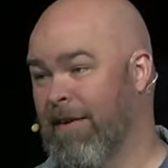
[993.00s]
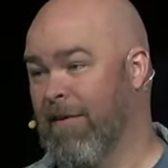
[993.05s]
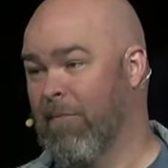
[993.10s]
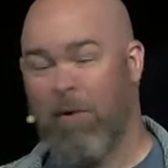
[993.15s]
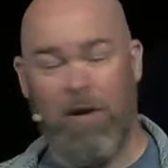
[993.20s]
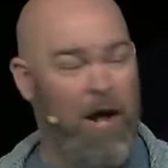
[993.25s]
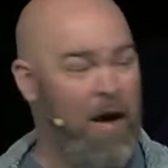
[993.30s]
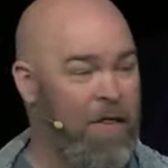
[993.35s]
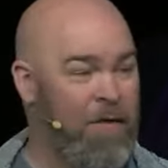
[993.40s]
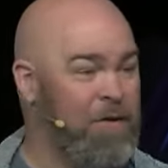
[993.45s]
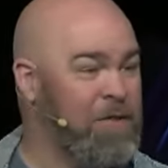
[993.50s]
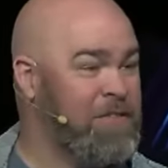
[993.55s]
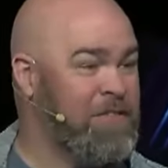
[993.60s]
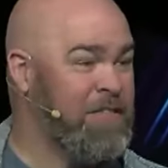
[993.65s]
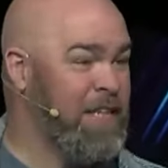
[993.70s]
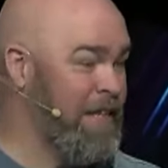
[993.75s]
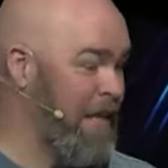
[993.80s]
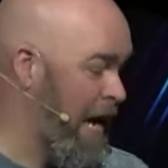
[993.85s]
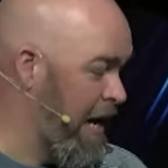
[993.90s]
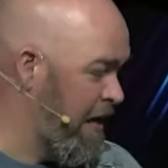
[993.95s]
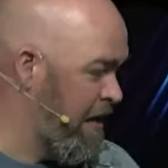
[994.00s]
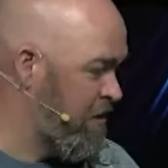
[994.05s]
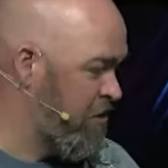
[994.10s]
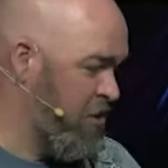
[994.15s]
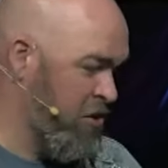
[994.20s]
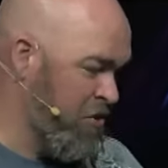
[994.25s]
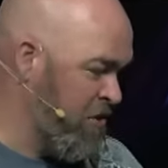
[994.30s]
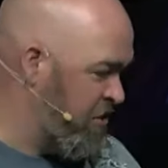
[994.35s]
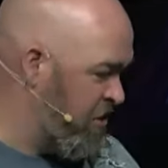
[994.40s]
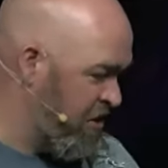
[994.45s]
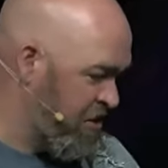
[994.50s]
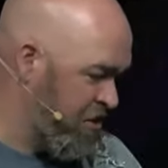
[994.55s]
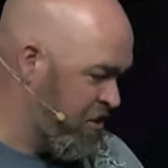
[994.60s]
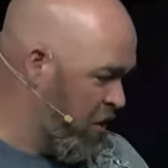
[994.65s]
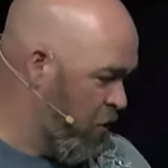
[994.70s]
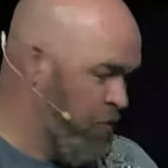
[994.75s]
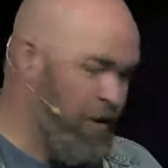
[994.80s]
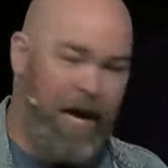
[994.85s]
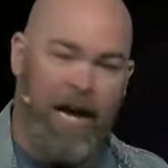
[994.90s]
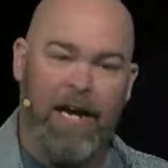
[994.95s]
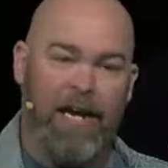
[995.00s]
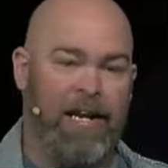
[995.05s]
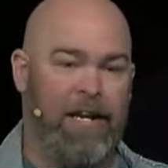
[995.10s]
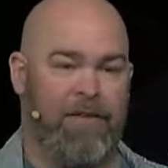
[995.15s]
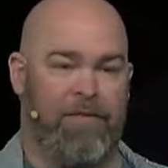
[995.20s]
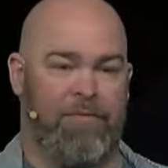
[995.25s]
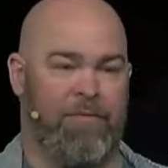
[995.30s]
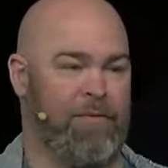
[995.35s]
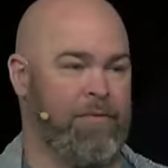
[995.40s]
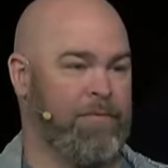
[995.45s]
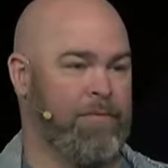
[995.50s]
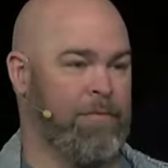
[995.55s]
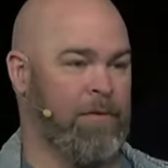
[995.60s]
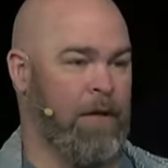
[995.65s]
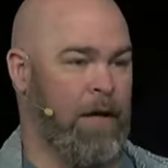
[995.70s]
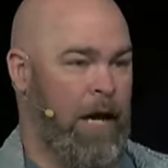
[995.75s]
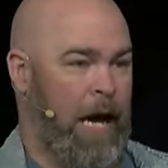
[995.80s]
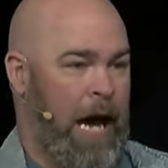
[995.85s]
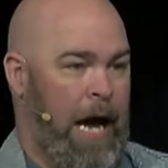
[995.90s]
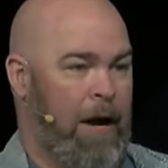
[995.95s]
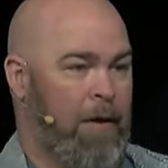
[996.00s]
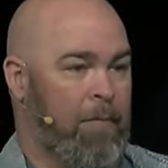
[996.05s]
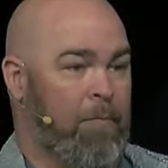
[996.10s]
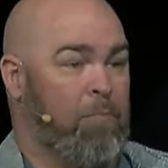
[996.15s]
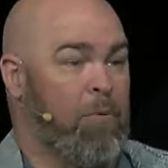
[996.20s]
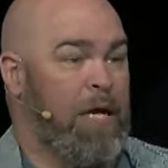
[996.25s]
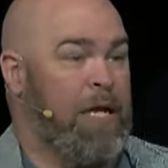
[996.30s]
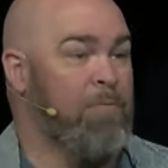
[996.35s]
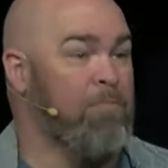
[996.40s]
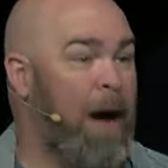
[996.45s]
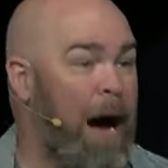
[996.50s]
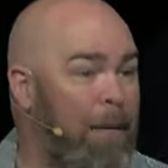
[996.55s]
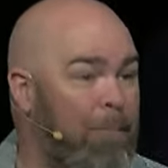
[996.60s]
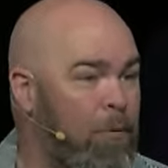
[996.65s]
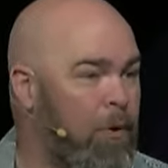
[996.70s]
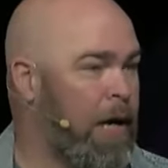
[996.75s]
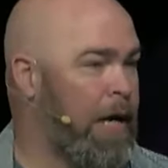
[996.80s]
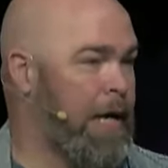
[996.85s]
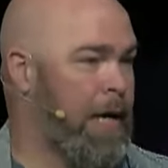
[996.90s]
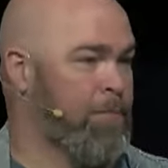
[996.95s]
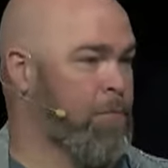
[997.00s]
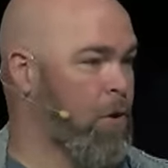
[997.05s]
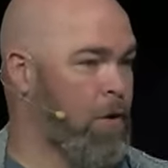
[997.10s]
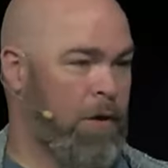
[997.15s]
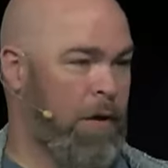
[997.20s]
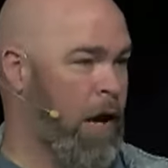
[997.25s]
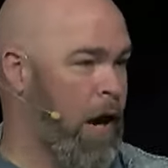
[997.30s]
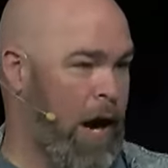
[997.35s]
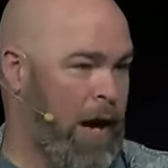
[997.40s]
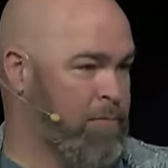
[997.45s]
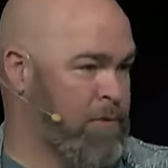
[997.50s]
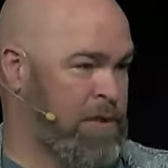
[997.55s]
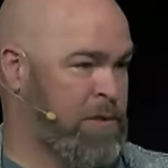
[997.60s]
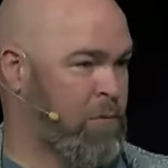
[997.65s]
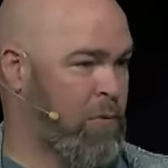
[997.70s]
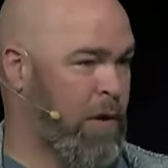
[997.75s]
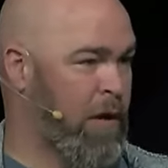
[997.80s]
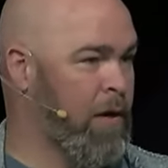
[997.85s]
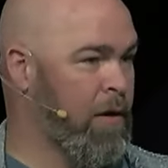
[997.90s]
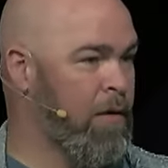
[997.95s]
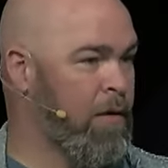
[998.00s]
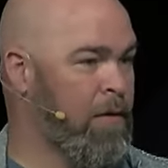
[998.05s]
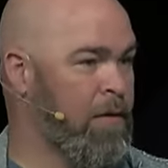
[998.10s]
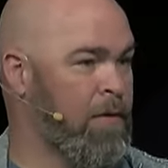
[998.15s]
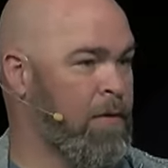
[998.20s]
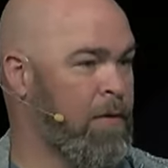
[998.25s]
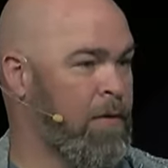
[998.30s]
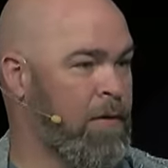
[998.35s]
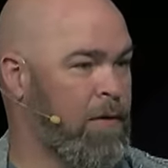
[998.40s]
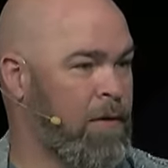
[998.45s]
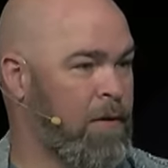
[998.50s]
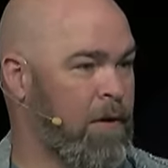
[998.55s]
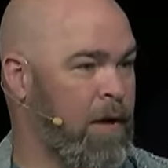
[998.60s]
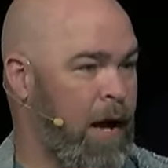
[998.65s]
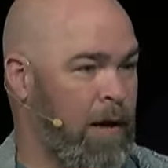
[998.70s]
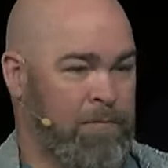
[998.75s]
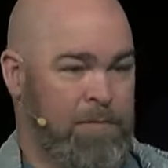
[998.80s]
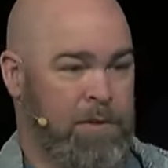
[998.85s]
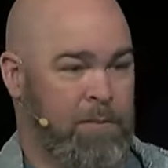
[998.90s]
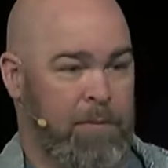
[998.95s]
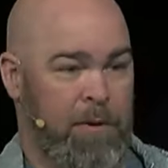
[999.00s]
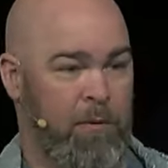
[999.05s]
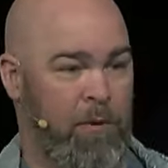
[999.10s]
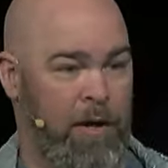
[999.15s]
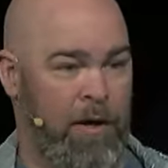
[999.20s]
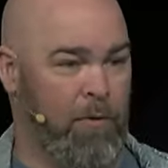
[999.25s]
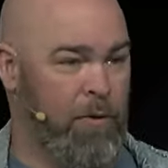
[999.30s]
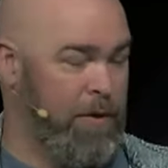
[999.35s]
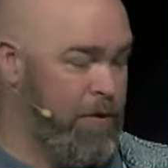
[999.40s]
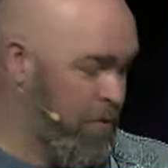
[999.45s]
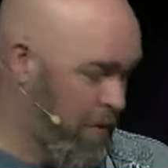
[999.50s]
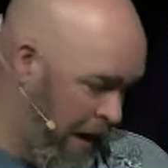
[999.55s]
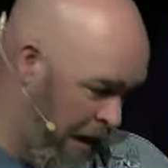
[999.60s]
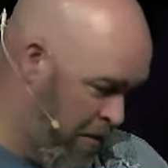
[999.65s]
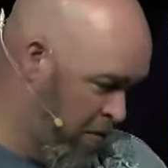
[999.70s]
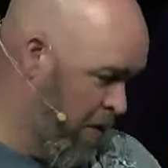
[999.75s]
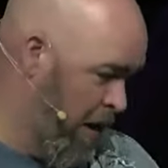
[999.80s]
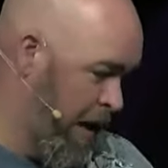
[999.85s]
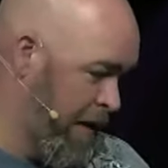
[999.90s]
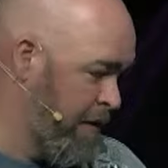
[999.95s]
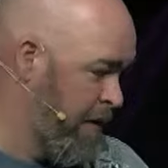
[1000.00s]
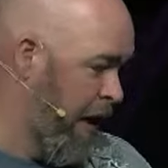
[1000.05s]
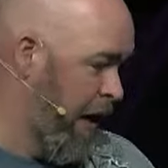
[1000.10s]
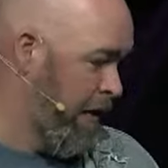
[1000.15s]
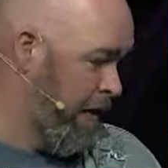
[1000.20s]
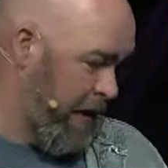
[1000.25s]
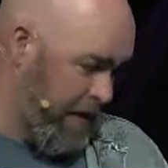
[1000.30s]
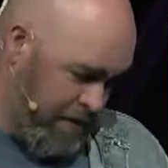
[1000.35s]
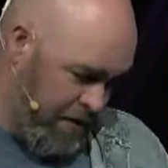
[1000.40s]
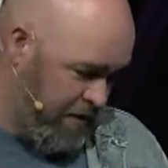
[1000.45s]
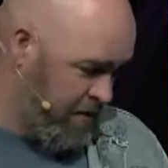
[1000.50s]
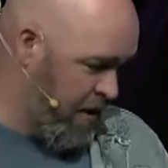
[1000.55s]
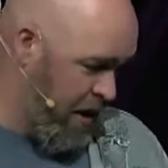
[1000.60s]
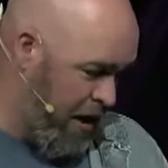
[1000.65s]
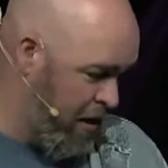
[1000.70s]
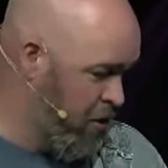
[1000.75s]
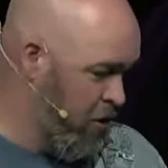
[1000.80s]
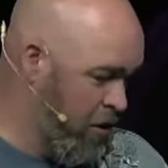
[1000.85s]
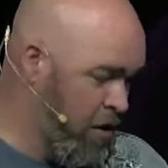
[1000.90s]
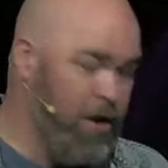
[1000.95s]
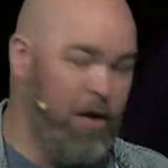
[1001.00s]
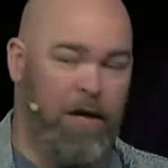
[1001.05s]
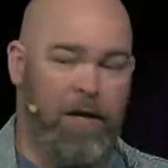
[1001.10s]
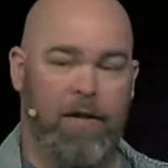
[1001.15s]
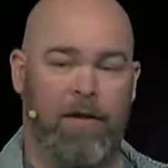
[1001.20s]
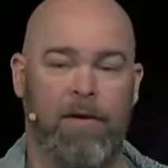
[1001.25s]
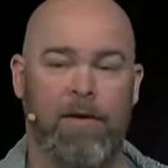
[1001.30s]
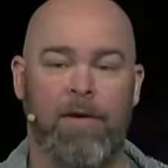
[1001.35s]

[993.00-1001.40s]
But others see that as he's just so negative. But in my brain, I'm going, no, I'm just real. I'm just going to be real with you. I don't like that. That does not look good.